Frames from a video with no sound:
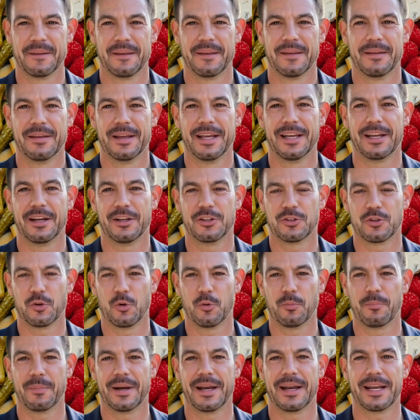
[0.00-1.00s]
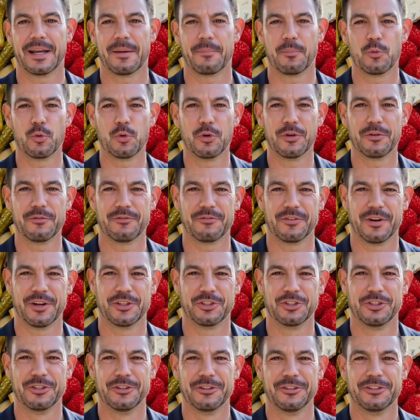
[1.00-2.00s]
They control many important
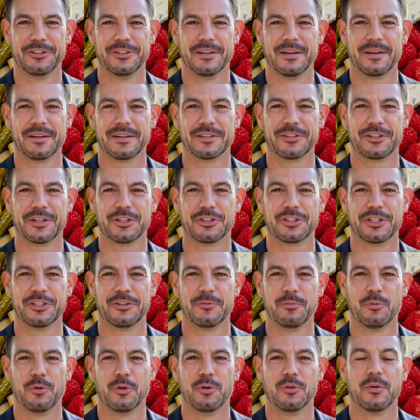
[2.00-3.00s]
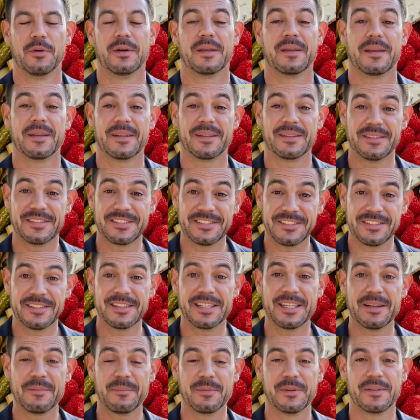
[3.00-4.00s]
functions, such as mood,
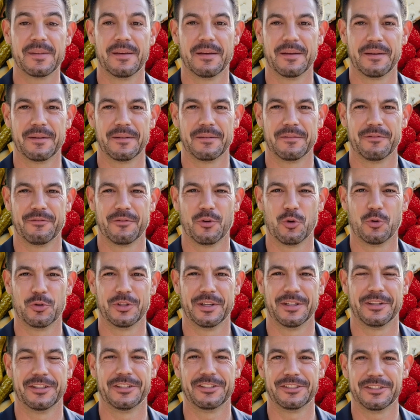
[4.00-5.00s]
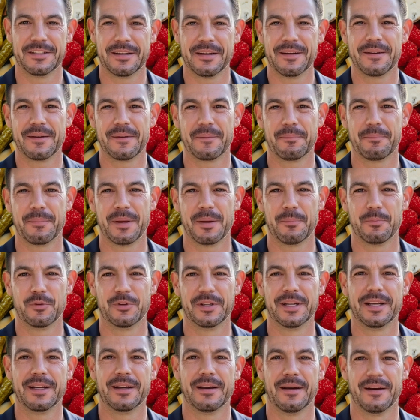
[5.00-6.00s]
sleep, focus,
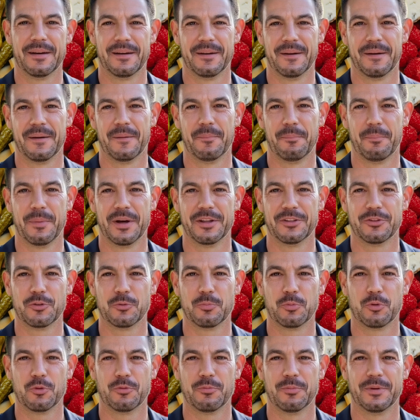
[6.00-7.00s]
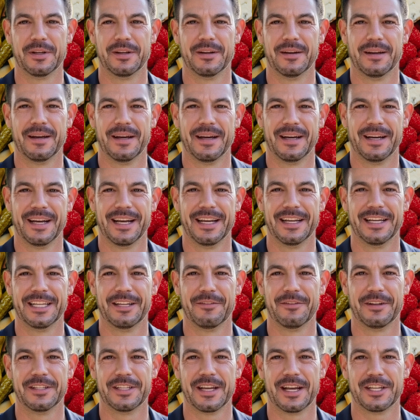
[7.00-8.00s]
memory, muscle movement, and
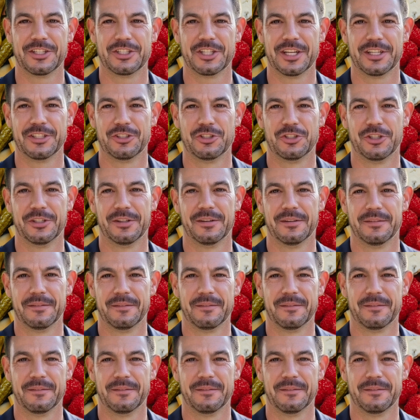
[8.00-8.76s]
even digestion.